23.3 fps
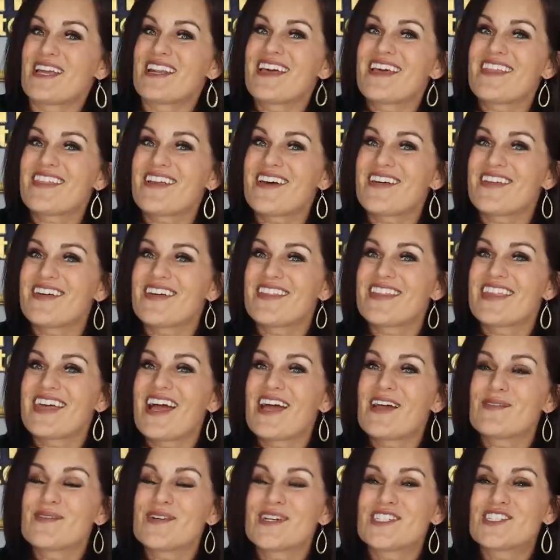and I thought that
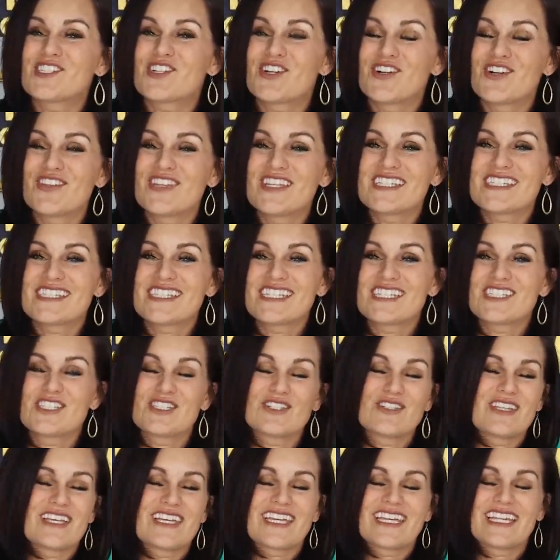I would turn this
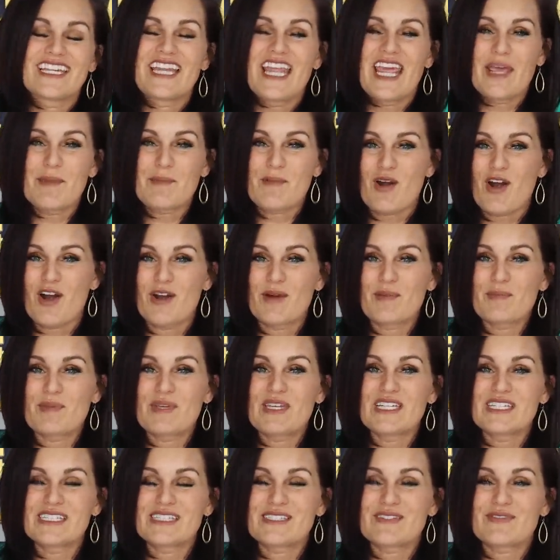into like a name art
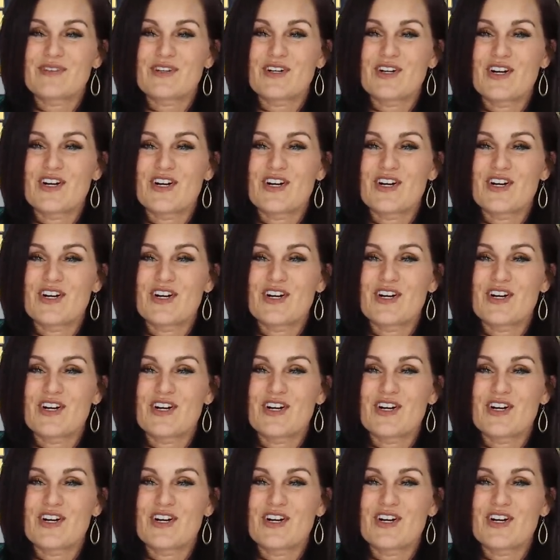piece for